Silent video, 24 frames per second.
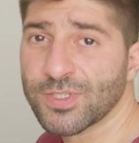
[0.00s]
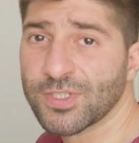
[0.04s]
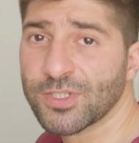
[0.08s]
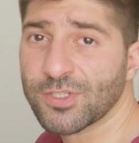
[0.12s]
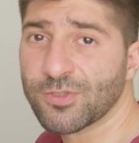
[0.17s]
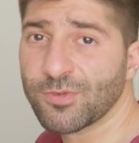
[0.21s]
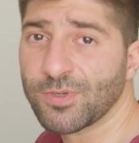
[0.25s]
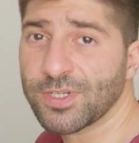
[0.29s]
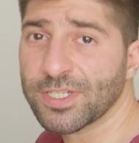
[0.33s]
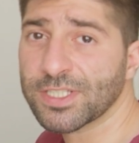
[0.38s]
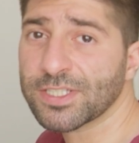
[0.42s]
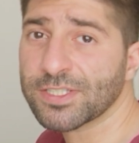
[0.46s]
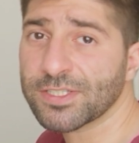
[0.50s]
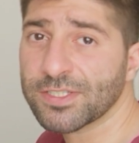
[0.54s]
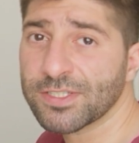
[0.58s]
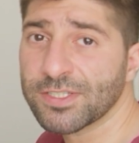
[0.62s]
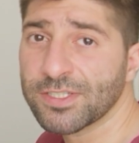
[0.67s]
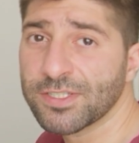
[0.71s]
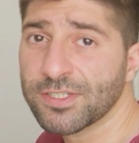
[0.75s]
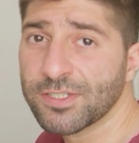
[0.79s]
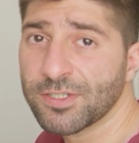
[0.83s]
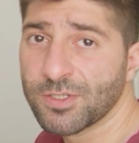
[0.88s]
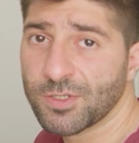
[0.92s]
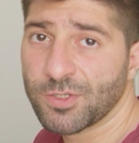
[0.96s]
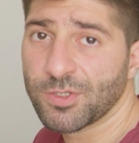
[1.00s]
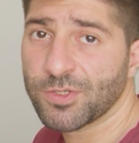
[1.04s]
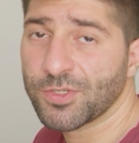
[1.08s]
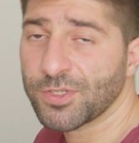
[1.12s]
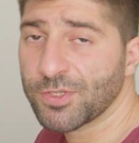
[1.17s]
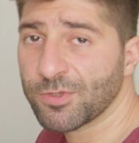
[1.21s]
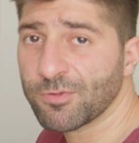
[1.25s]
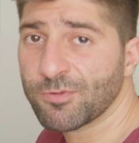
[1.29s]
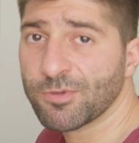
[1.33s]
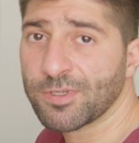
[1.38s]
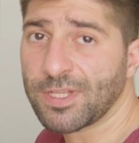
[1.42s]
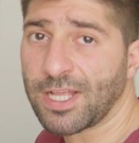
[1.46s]
into it,
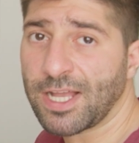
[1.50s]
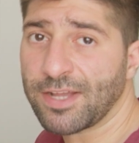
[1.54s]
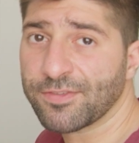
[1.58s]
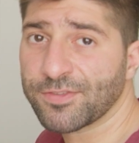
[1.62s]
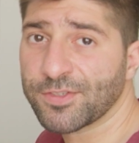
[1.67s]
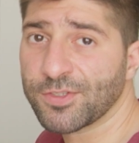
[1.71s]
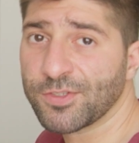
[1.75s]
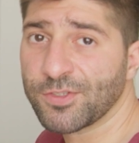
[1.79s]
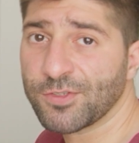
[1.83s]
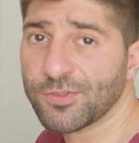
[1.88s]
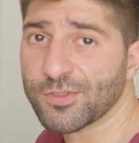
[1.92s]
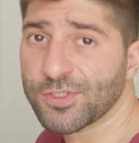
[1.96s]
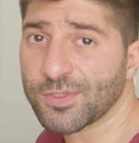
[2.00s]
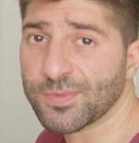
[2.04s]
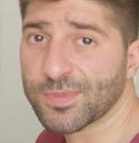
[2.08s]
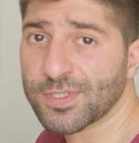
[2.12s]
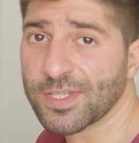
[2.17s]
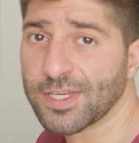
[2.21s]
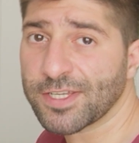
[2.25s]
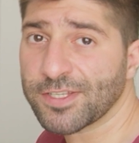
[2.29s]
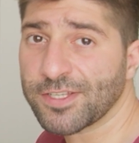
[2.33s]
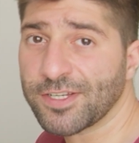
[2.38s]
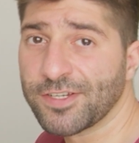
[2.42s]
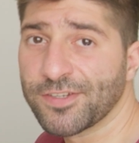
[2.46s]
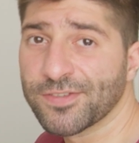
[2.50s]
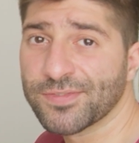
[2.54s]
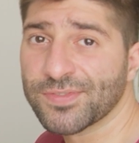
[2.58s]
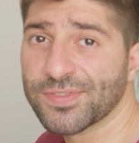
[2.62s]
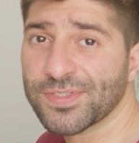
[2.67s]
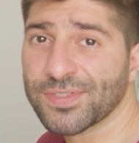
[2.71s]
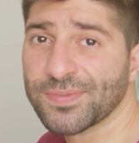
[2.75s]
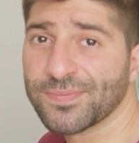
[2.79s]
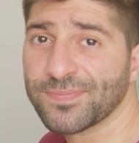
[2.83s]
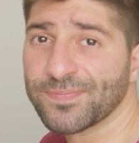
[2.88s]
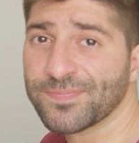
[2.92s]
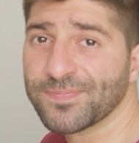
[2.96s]
we'll have to do some trade-offs.